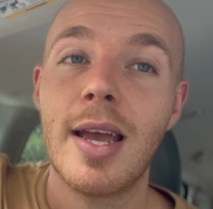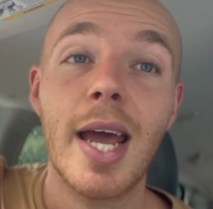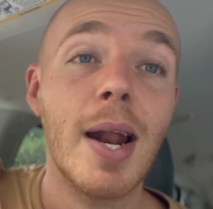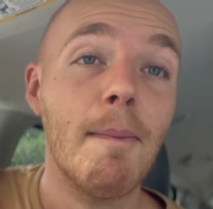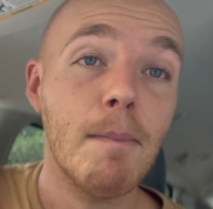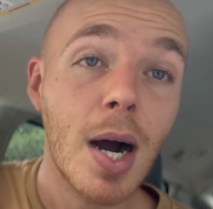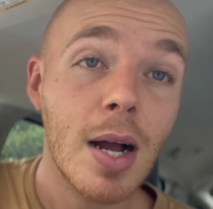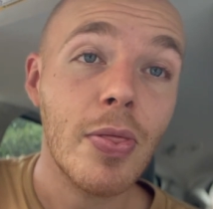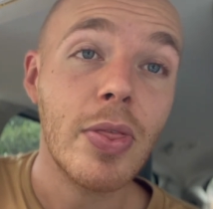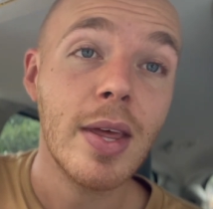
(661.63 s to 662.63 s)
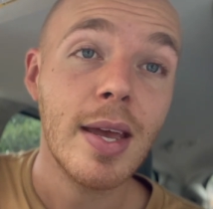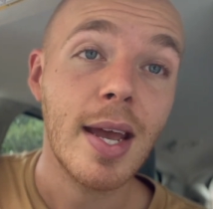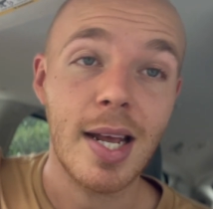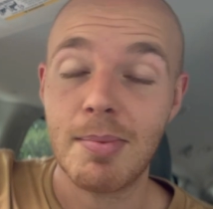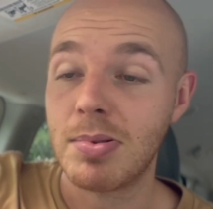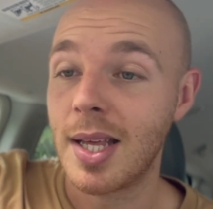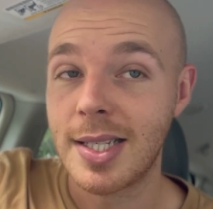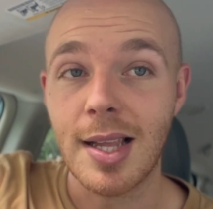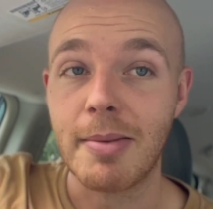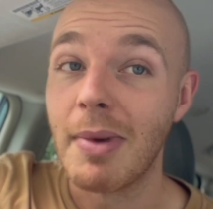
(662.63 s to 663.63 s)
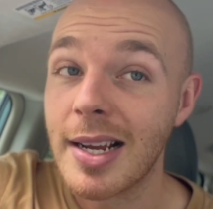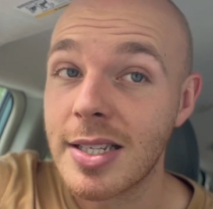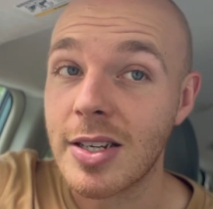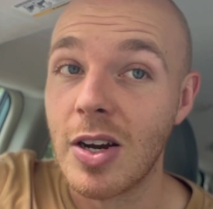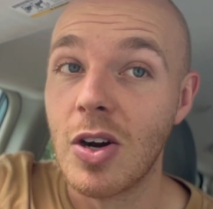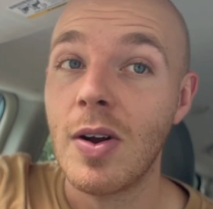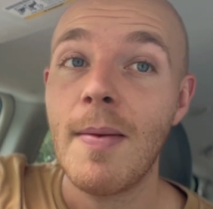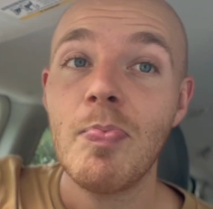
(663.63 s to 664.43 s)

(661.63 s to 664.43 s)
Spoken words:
in a month in a place like Mexico,